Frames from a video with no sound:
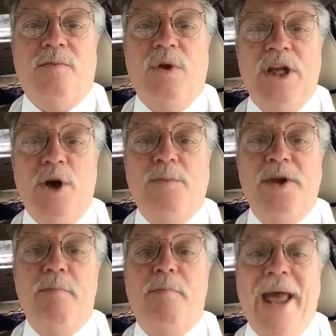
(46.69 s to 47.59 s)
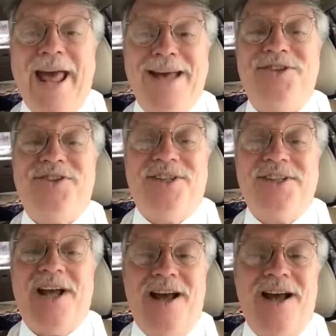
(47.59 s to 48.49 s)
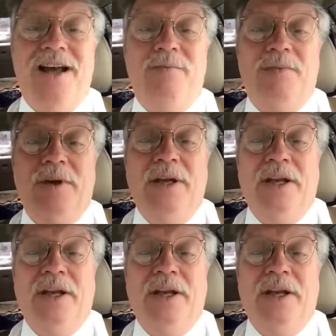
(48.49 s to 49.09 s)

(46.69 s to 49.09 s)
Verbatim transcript: will help them pass the time